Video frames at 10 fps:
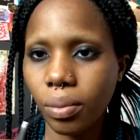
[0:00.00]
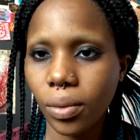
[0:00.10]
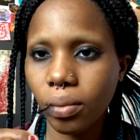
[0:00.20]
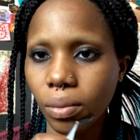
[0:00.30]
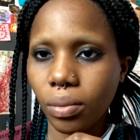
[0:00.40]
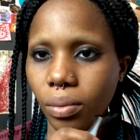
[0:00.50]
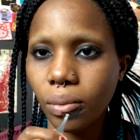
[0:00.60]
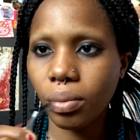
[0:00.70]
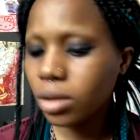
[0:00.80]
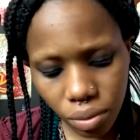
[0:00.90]
I find this
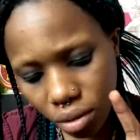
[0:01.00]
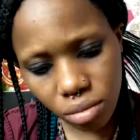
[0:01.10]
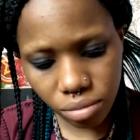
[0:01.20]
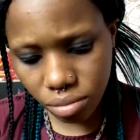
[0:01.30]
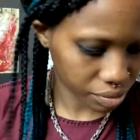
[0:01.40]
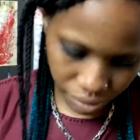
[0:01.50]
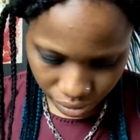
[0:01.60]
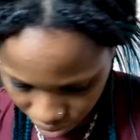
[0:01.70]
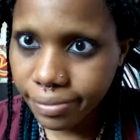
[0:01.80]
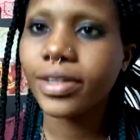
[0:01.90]
clip so funny,
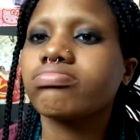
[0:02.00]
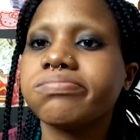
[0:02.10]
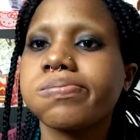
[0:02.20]
but I was